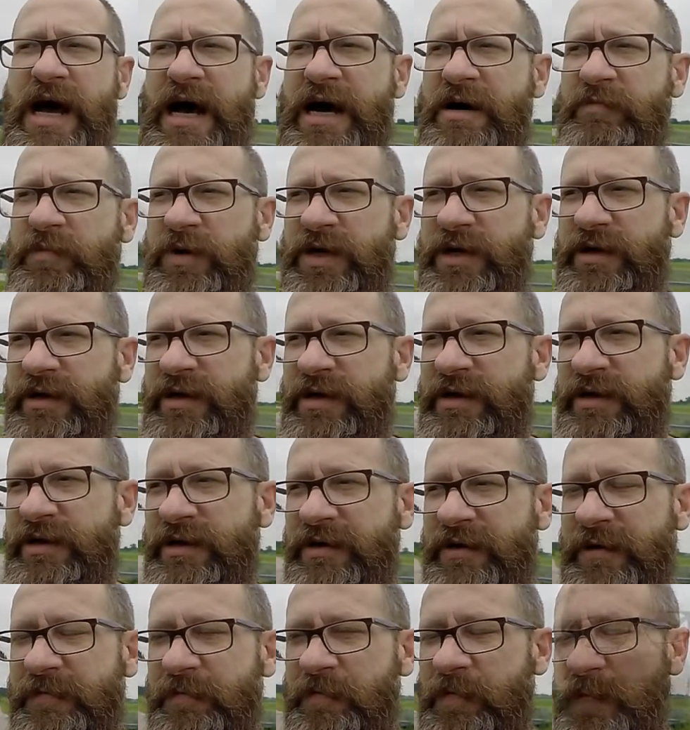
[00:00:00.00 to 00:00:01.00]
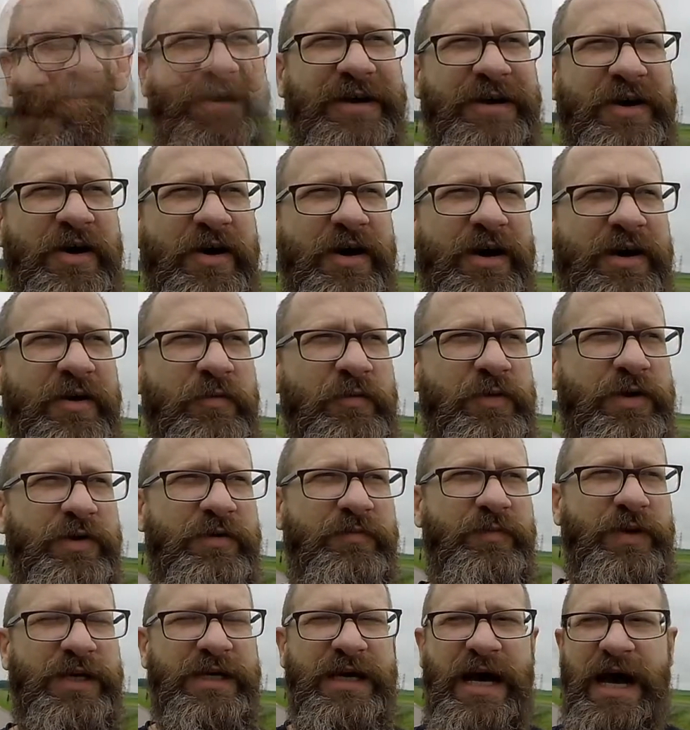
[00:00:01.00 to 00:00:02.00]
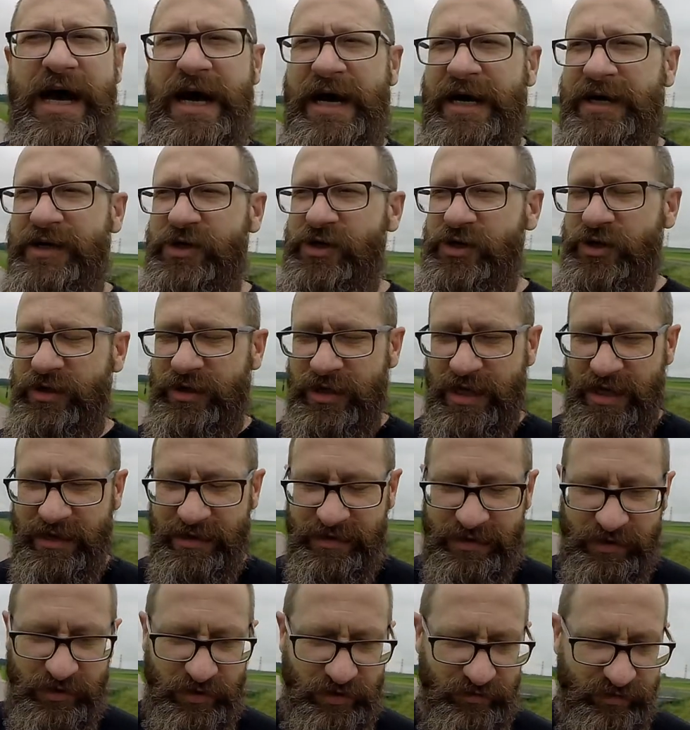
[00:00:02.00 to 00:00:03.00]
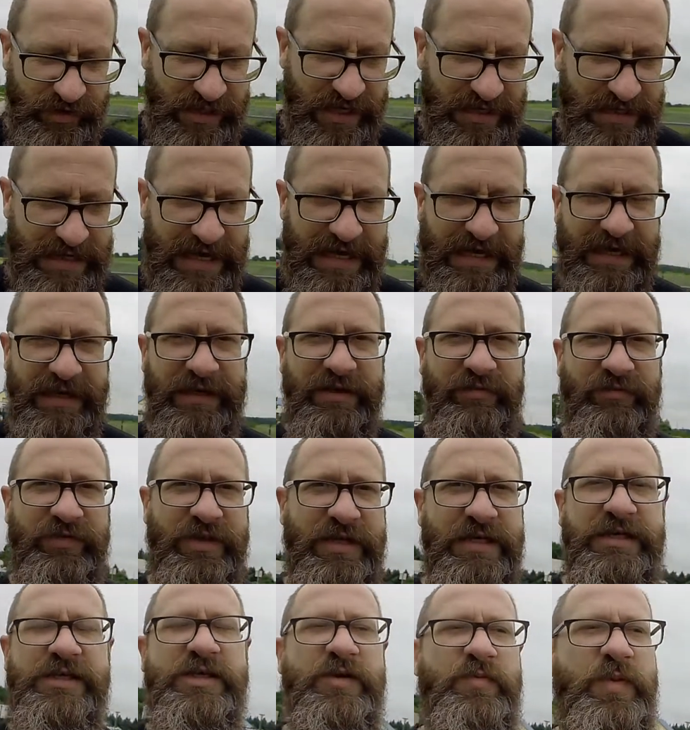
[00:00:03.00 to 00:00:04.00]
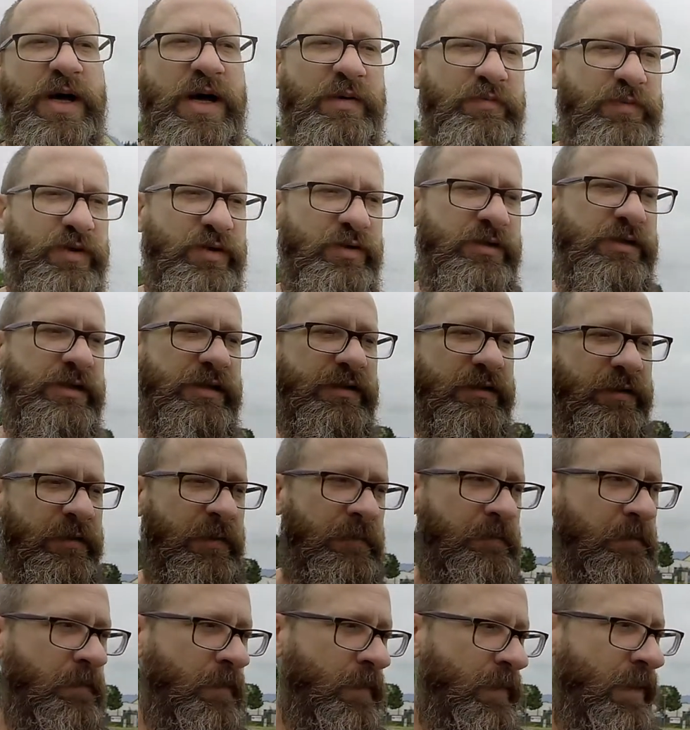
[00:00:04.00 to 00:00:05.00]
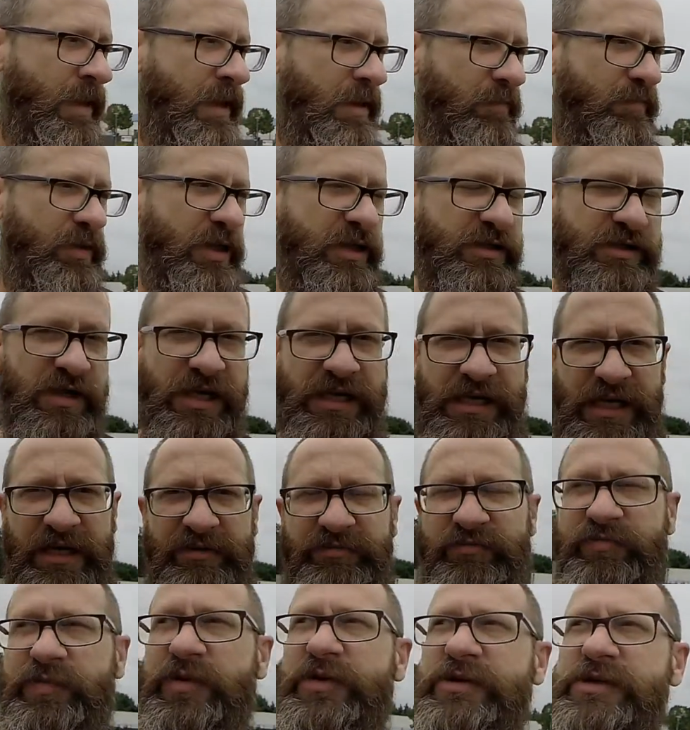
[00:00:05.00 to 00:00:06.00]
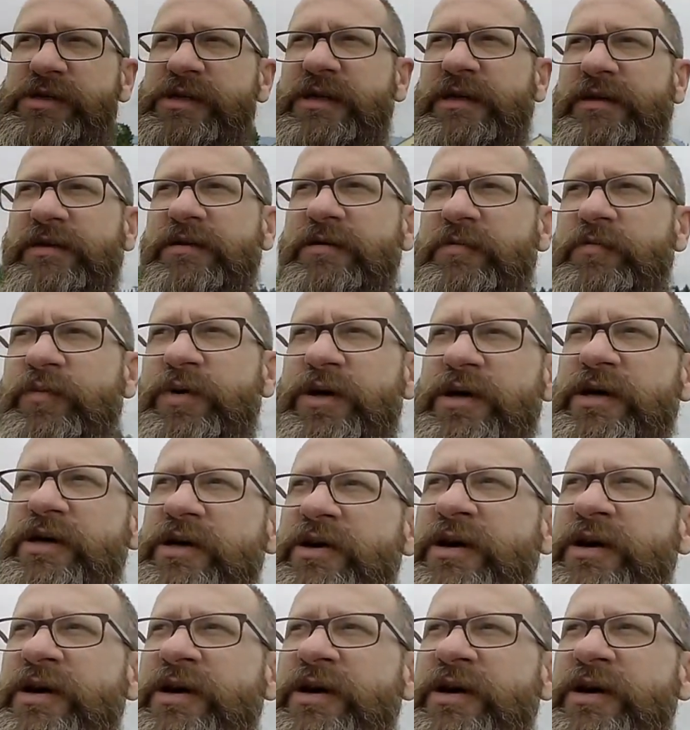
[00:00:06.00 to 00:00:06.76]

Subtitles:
I know I don't want to be harsh and sort of say negative things about music, because I love music, but